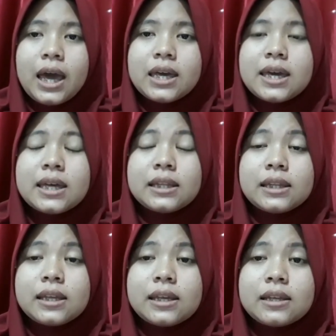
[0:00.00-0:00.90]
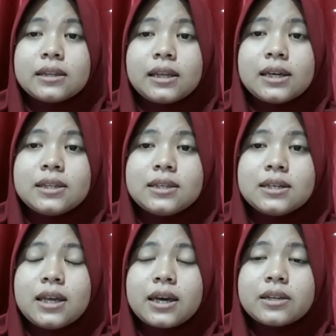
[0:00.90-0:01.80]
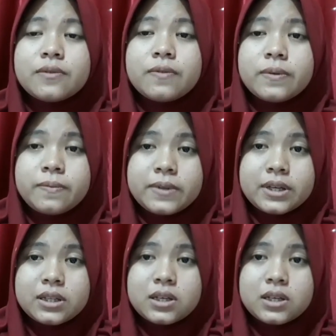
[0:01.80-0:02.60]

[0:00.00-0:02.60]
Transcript: in 1915,